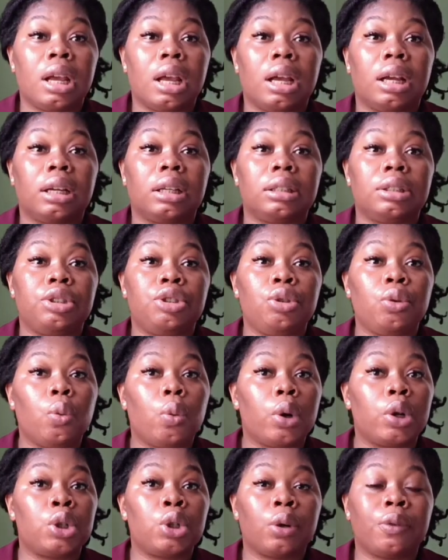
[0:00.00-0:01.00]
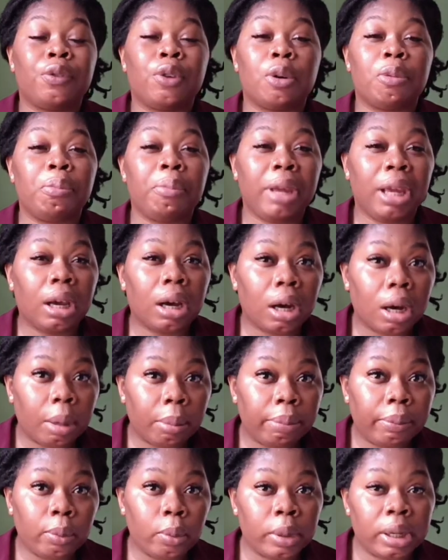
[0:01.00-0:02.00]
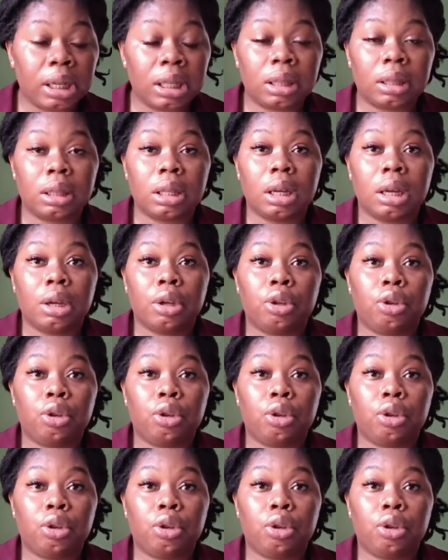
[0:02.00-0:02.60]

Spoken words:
and you wash off your makeup with.